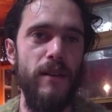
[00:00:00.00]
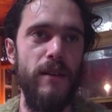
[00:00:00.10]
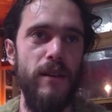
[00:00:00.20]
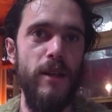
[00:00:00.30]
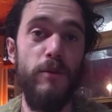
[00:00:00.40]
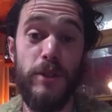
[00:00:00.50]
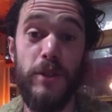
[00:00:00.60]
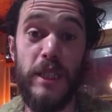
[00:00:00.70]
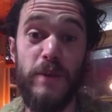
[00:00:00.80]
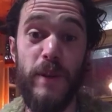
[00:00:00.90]
Is it, it a
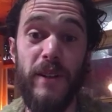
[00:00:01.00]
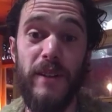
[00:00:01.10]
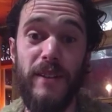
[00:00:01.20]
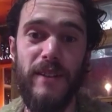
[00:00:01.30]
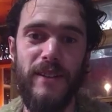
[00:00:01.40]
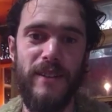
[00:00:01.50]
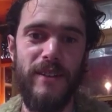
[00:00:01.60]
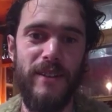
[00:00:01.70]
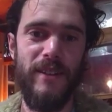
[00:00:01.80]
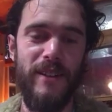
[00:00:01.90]
popular a one or?
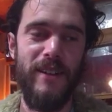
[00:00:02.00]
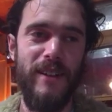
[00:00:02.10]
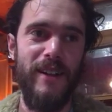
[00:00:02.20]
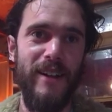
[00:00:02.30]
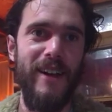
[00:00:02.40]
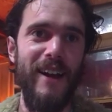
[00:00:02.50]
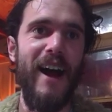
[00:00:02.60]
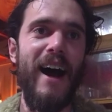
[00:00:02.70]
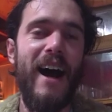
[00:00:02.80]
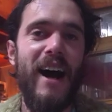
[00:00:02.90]

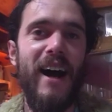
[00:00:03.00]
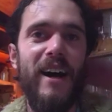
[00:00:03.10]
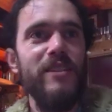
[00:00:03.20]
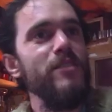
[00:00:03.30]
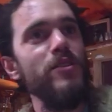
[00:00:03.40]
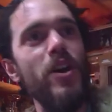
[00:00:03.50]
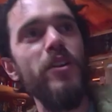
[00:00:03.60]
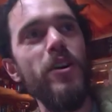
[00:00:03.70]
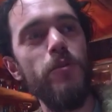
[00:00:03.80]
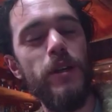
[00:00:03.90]
Uh,
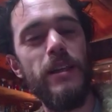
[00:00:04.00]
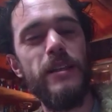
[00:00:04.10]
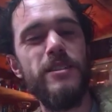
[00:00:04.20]
no, not really.